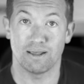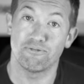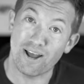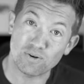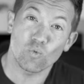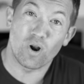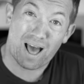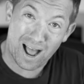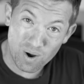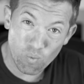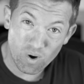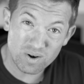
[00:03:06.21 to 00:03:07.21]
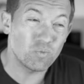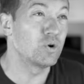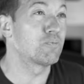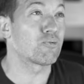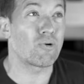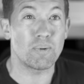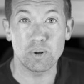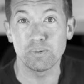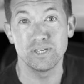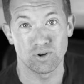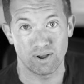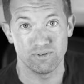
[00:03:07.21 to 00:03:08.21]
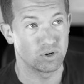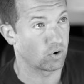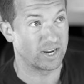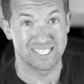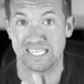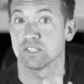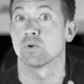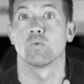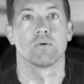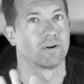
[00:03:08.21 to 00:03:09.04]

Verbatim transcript: In fact, what I want would probably drive you crazy, so we're